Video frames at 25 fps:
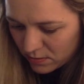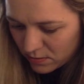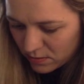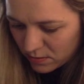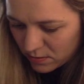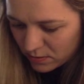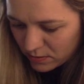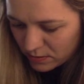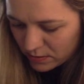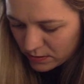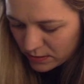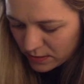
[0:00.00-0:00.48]

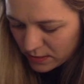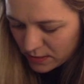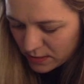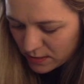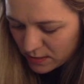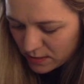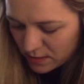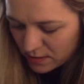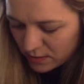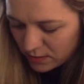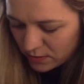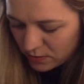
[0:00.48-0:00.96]
R
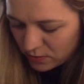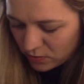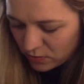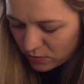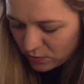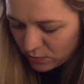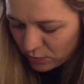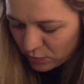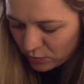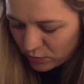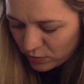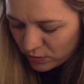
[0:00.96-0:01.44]
C is three
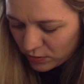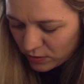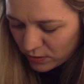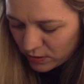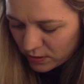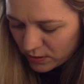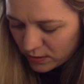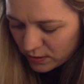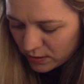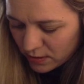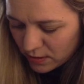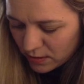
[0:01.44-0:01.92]
point
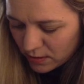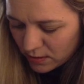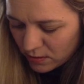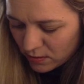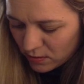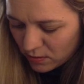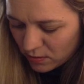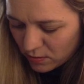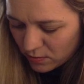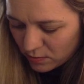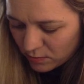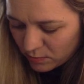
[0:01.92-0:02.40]
six kilo
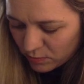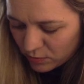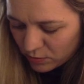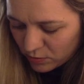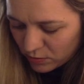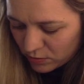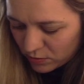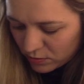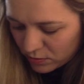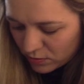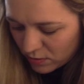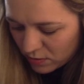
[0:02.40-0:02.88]

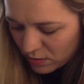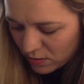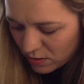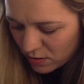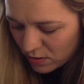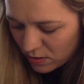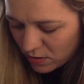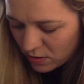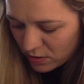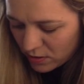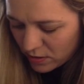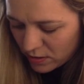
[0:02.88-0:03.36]
ohms,
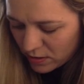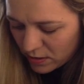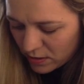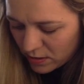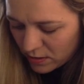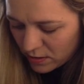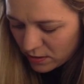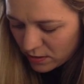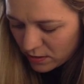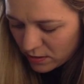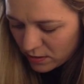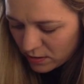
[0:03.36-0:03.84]
R
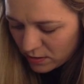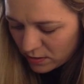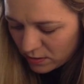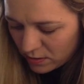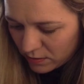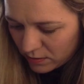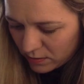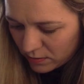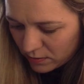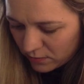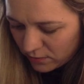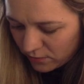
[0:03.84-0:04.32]
E
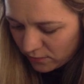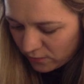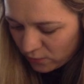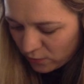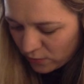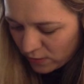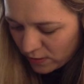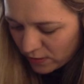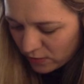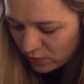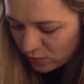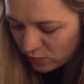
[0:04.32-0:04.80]
is
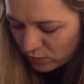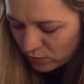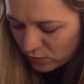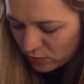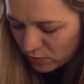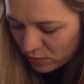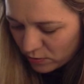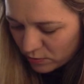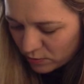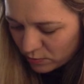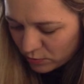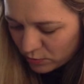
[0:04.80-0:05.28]
four hundred
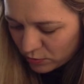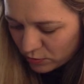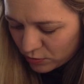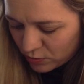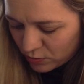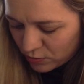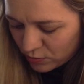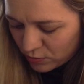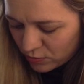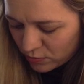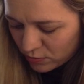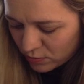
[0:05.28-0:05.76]

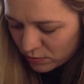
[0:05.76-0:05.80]
ohms,